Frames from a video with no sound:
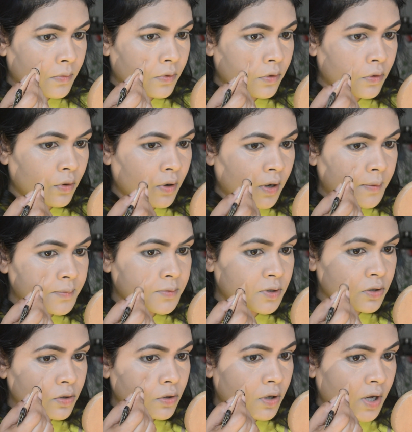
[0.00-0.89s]
So I'm
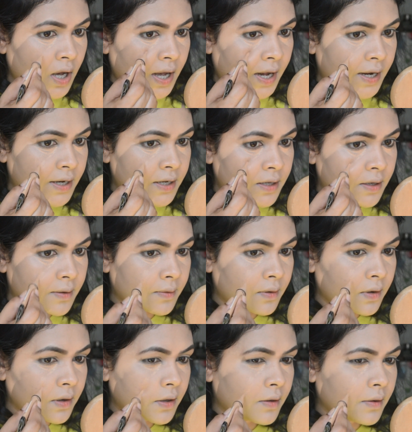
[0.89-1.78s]
just going to hide
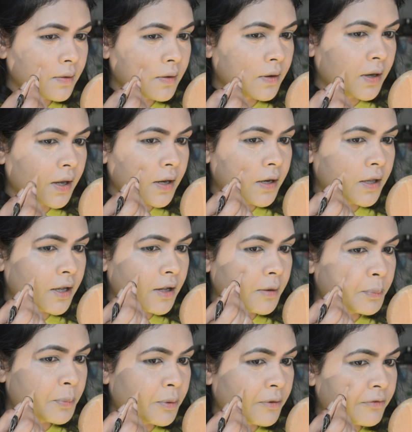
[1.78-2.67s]
any
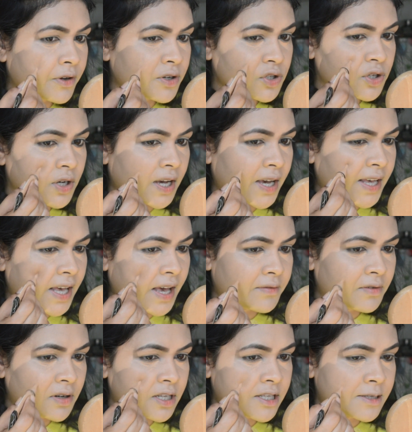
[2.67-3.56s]
imperfection I
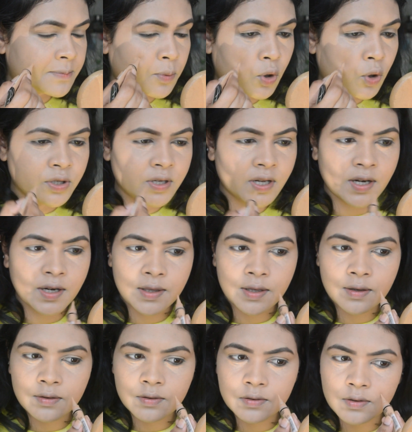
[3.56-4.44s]
have, any spots or
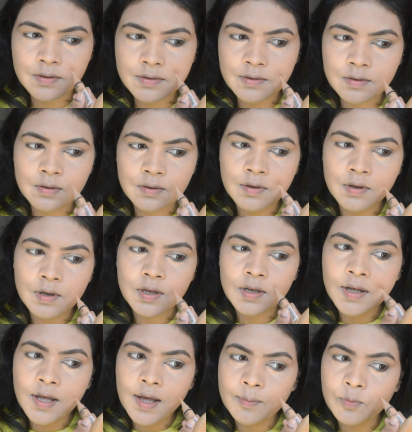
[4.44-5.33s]
anything.
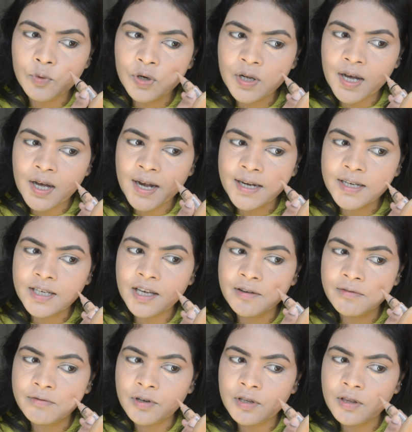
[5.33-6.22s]
I'm going to hide
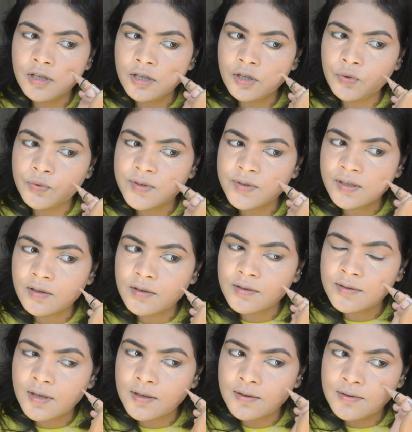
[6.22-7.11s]
everything using
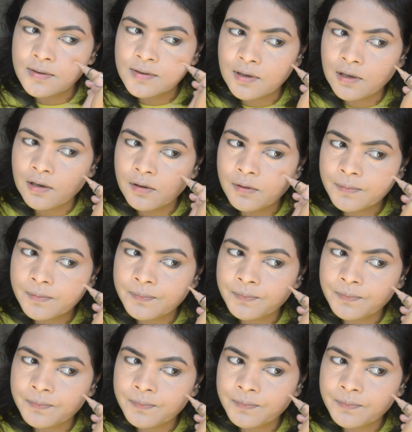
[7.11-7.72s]
this concealer.